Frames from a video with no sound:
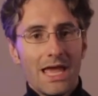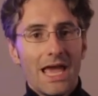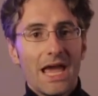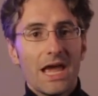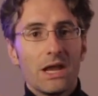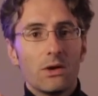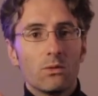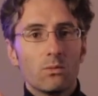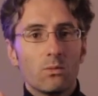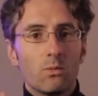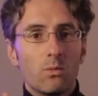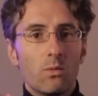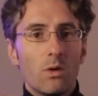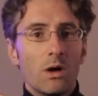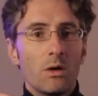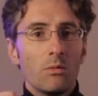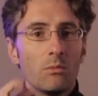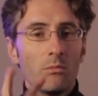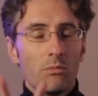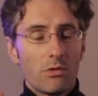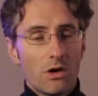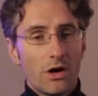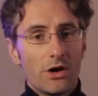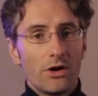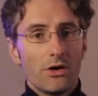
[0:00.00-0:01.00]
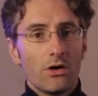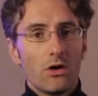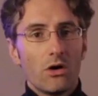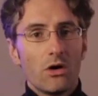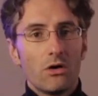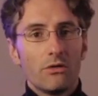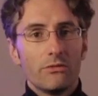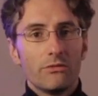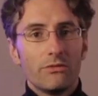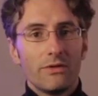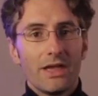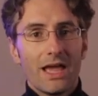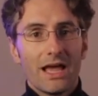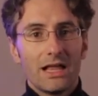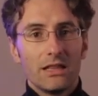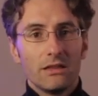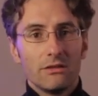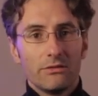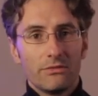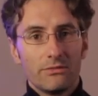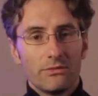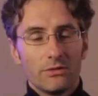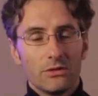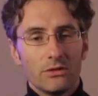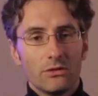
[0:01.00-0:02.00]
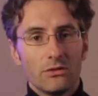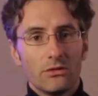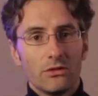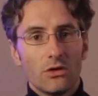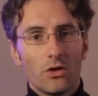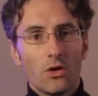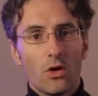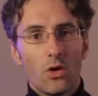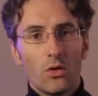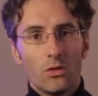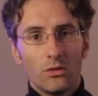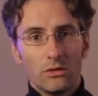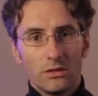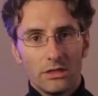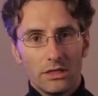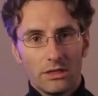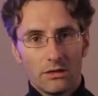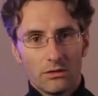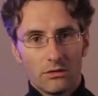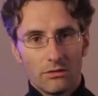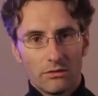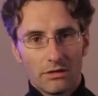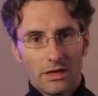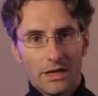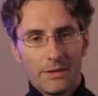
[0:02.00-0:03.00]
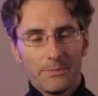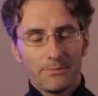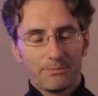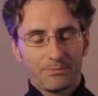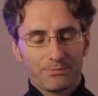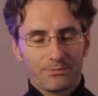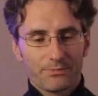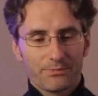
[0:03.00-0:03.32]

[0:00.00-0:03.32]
and one bar of elephants only. Okay,